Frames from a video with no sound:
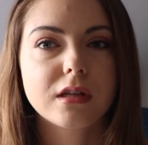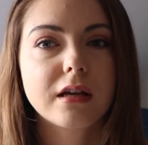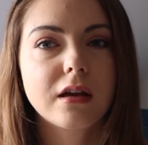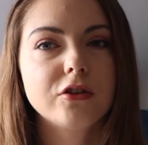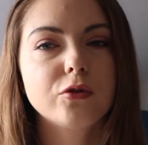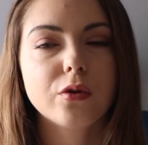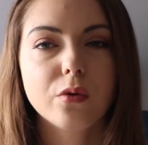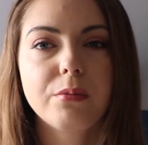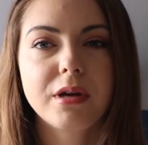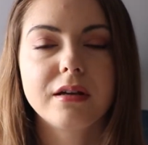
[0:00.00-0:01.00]
Like, I enjoyed all
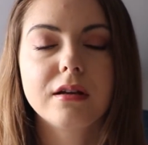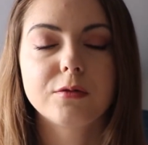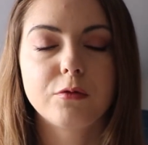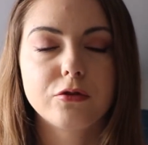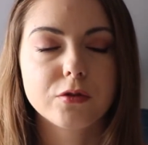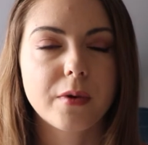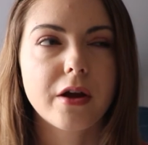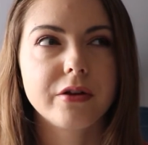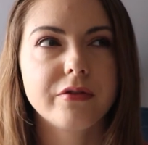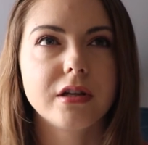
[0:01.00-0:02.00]
of my English modules, but I
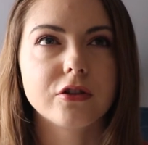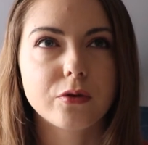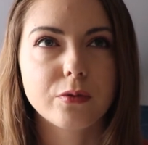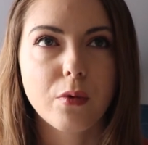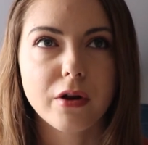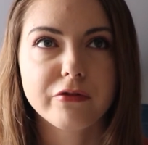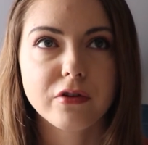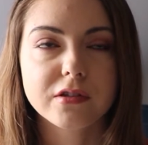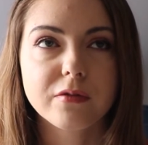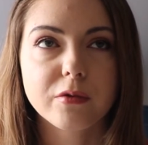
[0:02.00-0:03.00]
only really enjoyed one
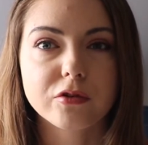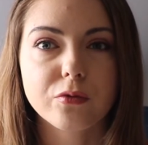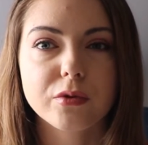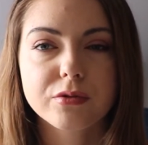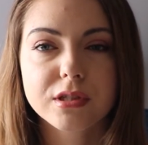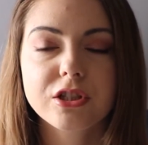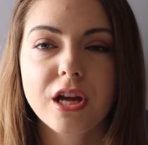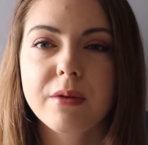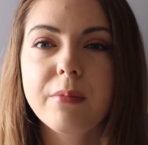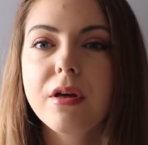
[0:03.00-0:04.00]
philosophy module, which was a
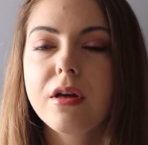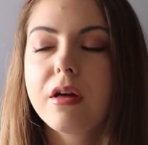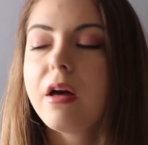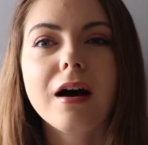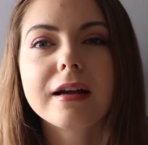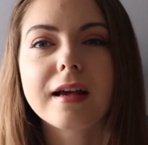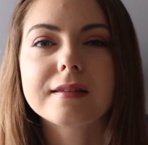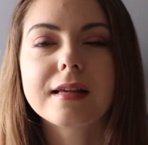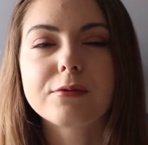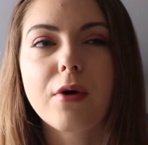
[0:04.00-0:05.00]
shame. I guess
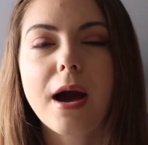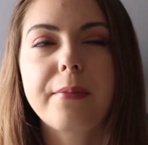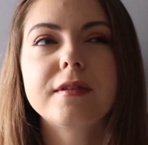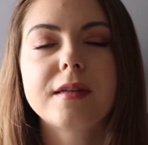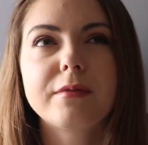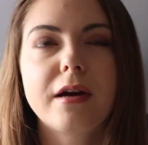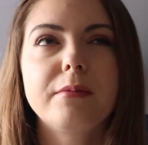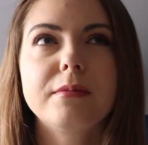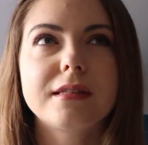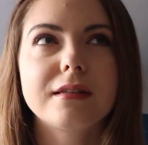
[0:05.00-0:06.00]
that's what happens
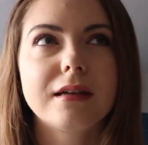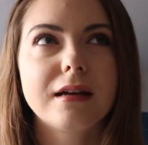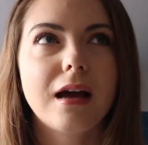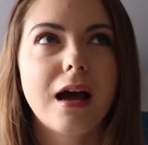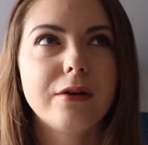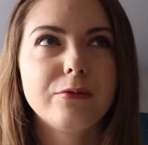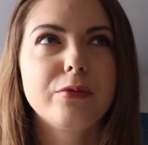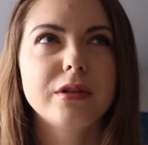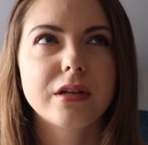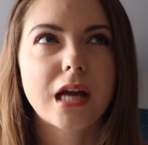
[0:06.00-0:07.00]
sometimes, and
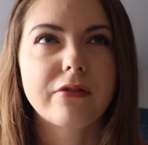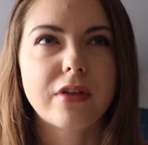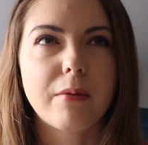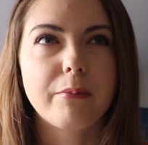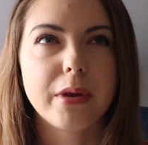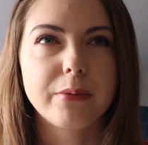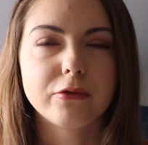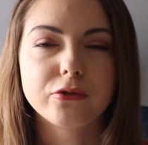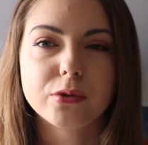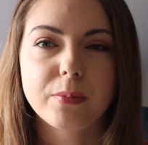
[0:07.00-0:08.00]
we didn't have that many
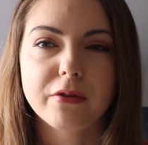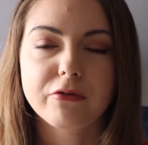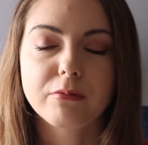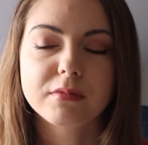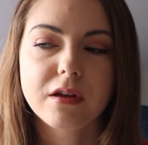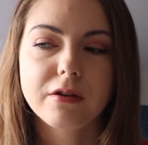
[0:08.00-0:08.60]
modules to pick from, so.